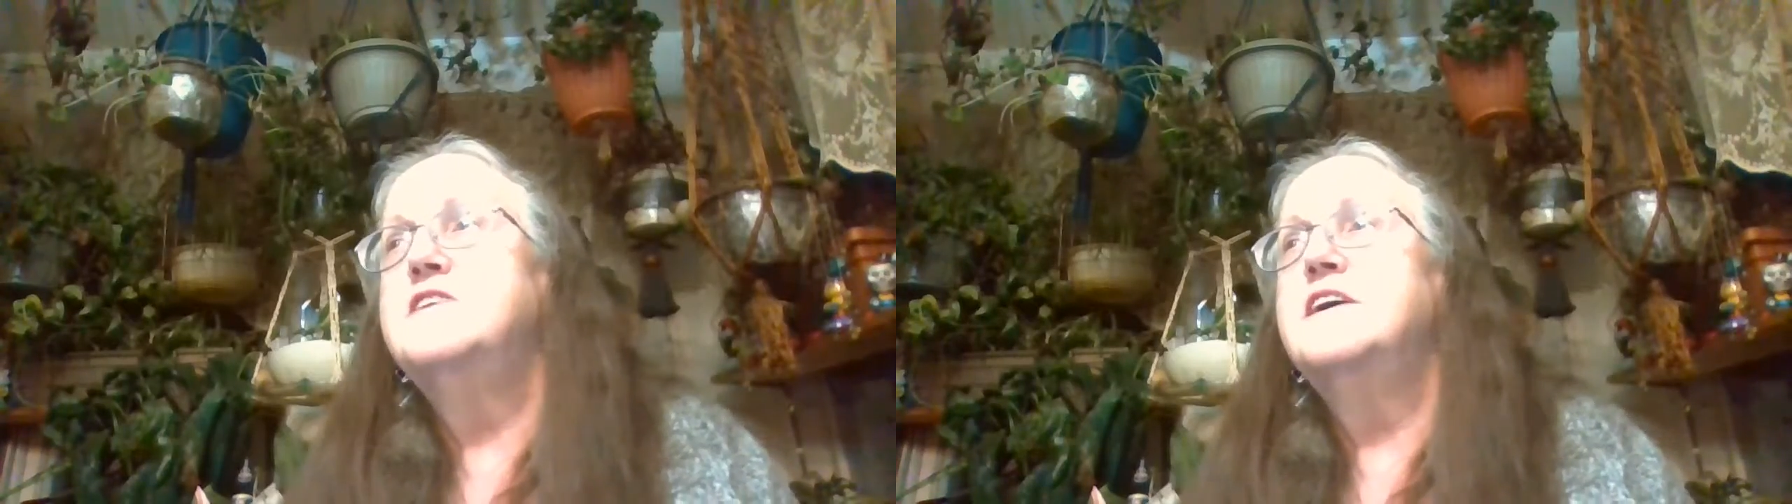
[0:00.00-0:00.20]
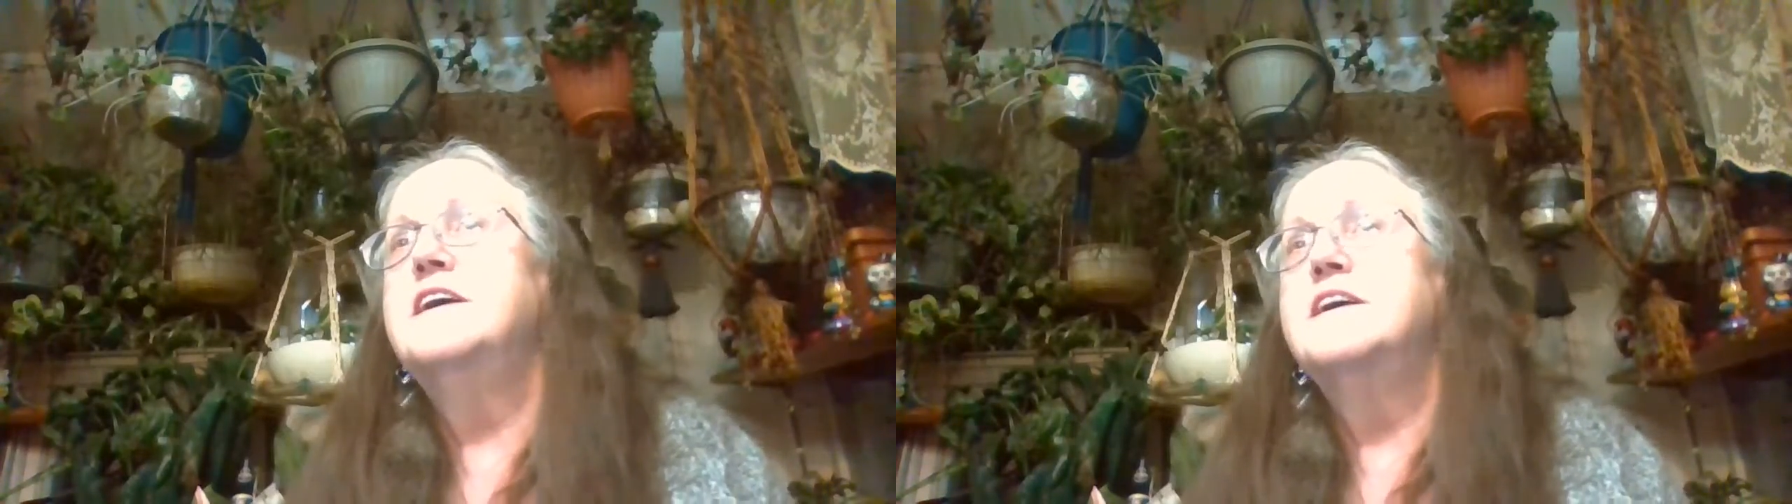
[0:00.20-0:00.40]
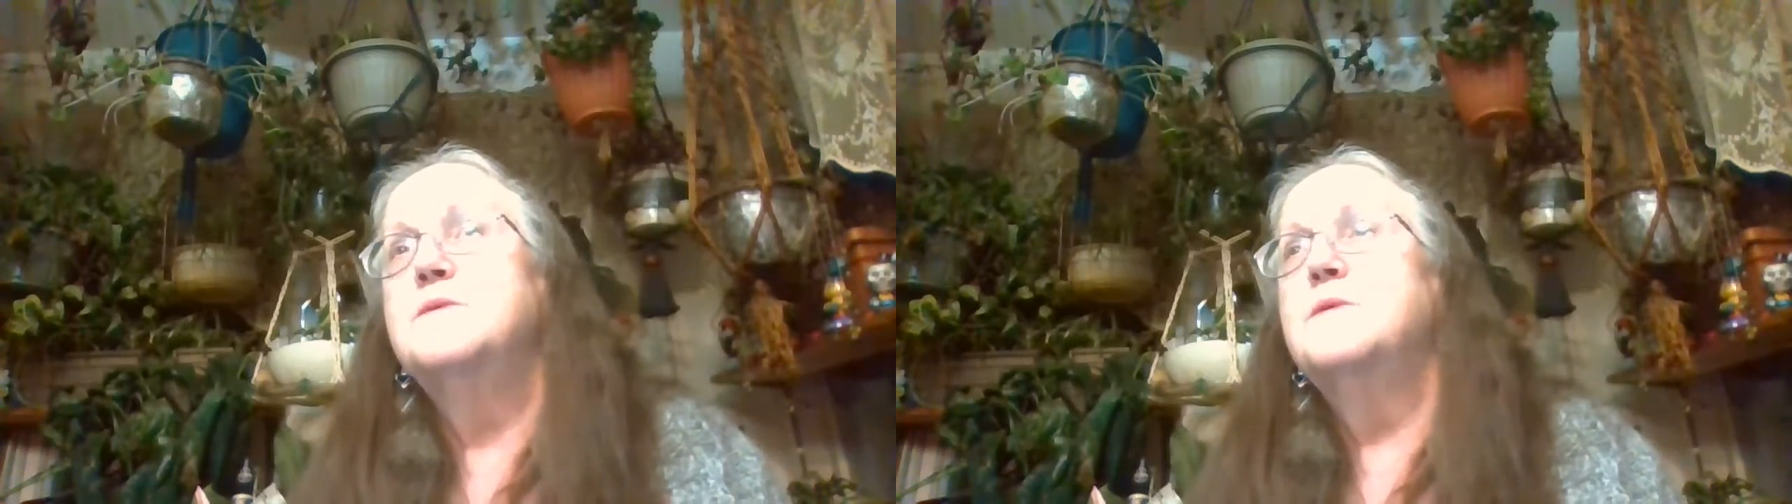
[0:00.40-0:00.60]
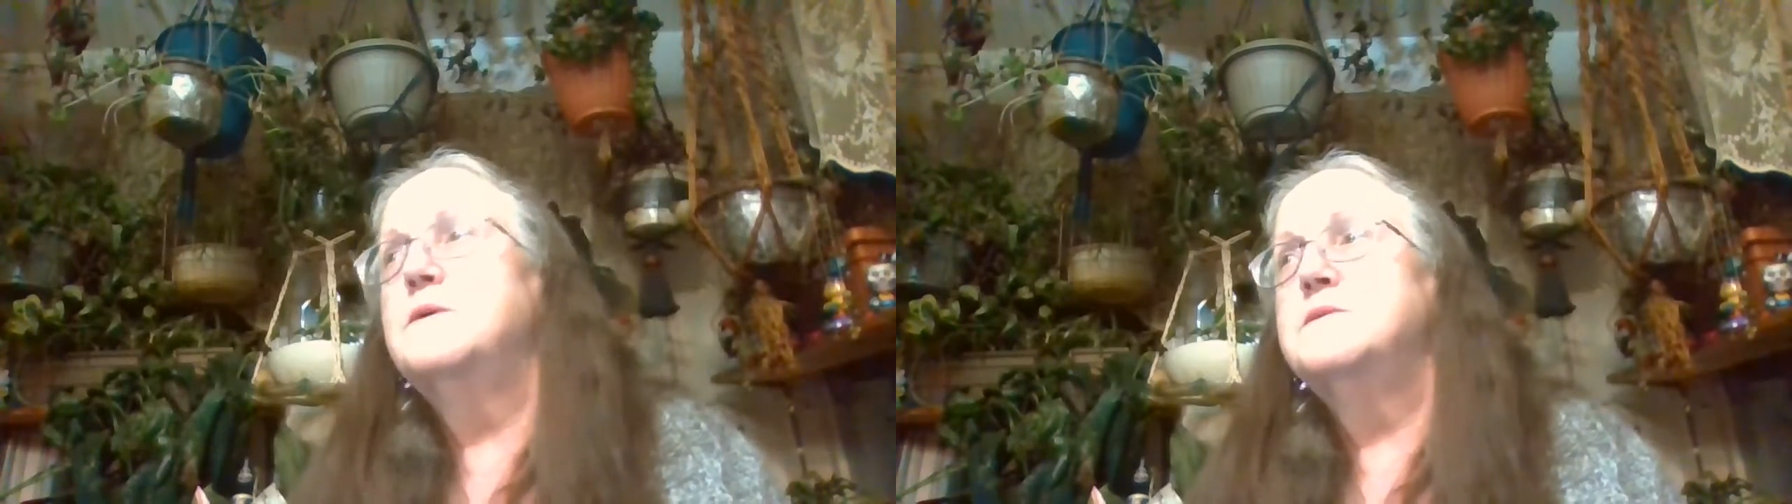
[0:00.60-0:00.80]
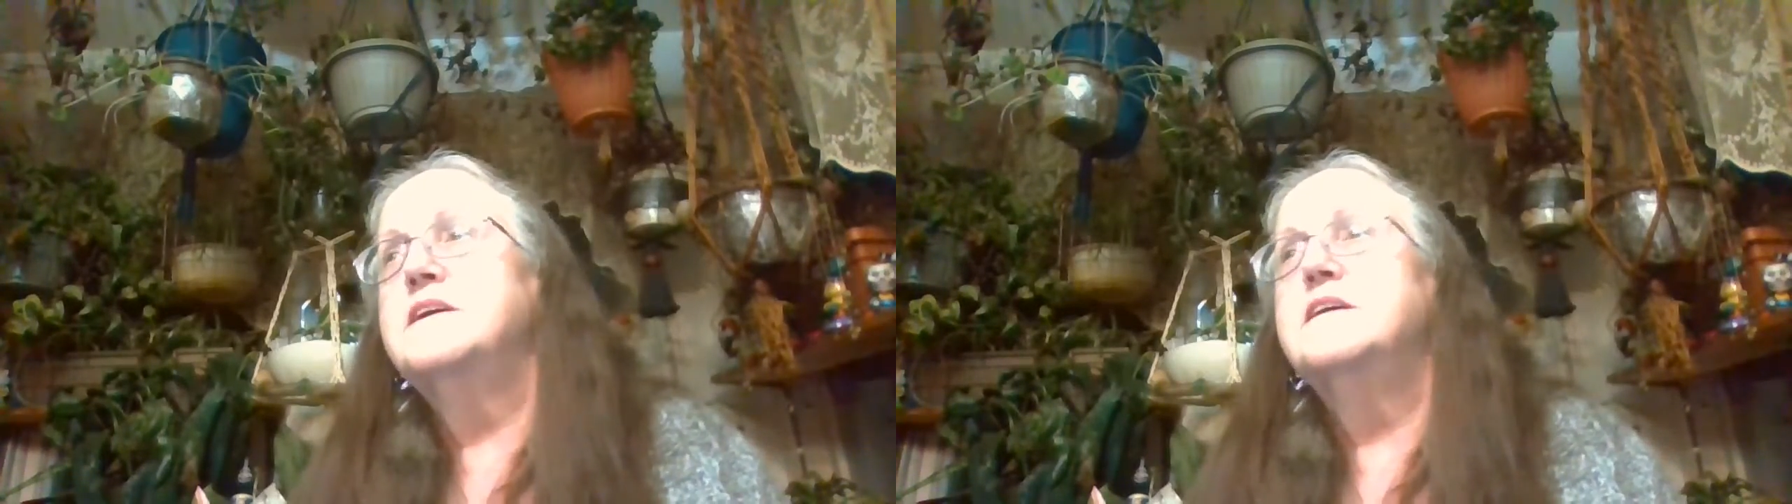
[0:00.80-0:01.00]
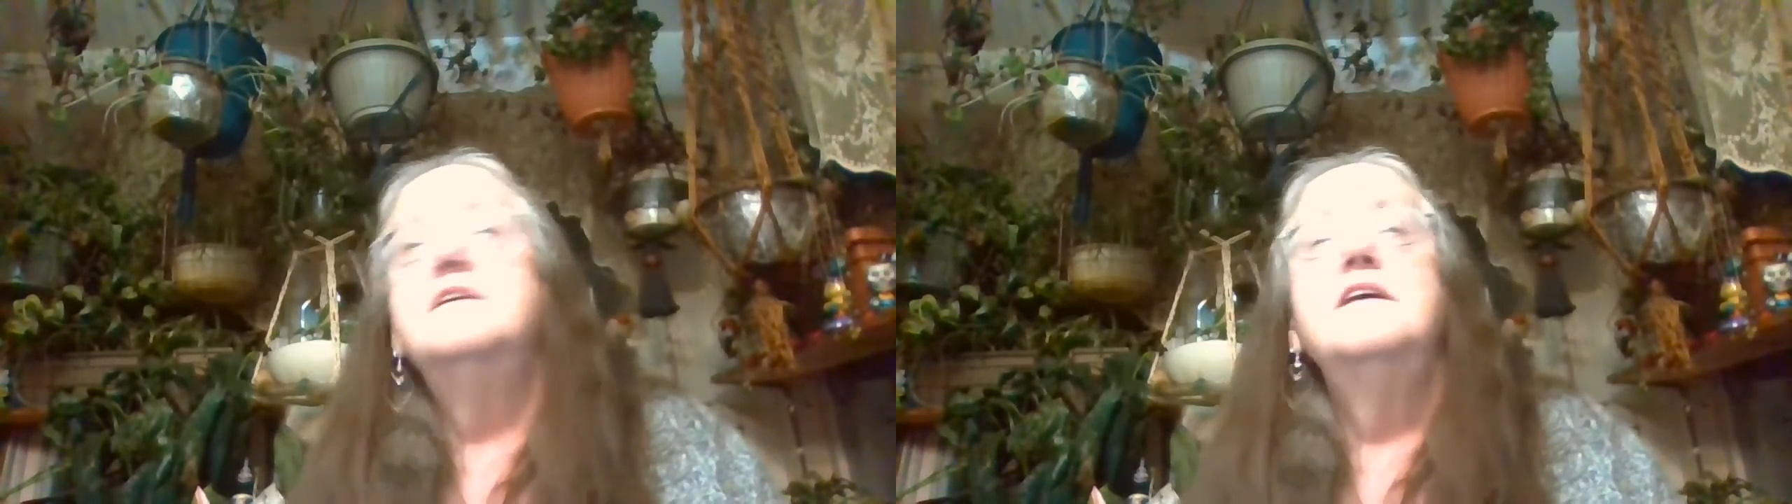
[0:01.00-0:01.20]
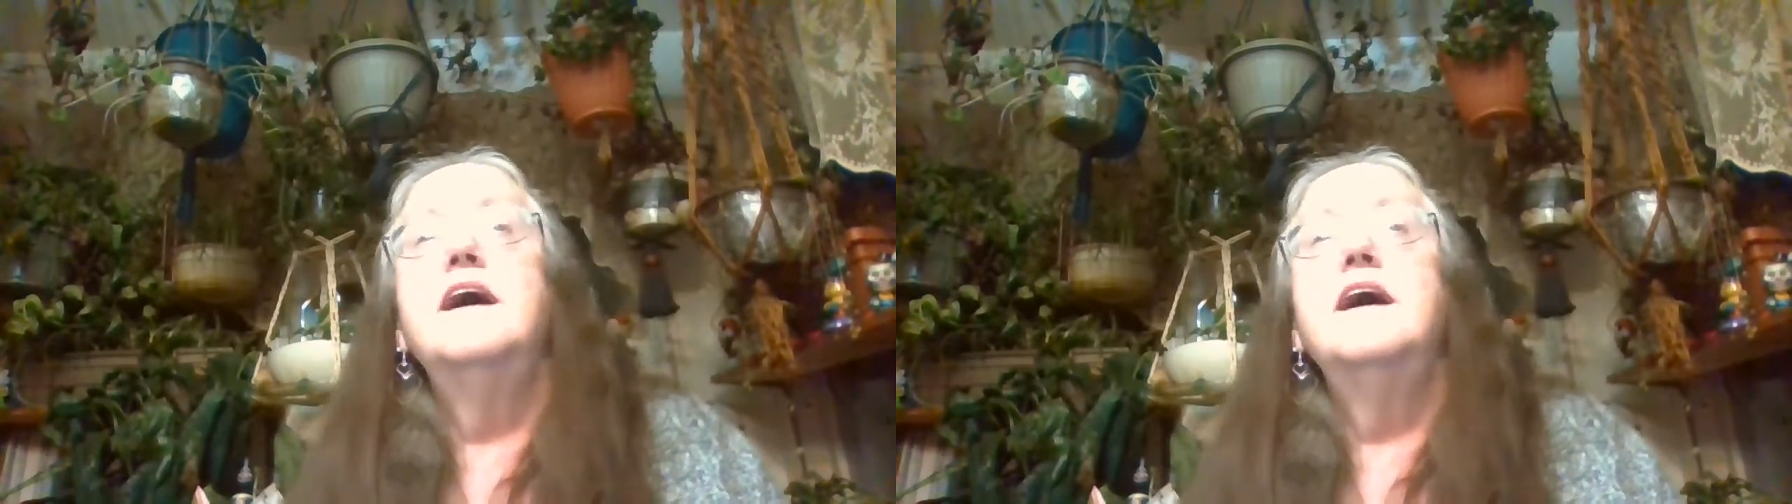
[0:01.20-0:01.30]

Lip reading: she can get away with it.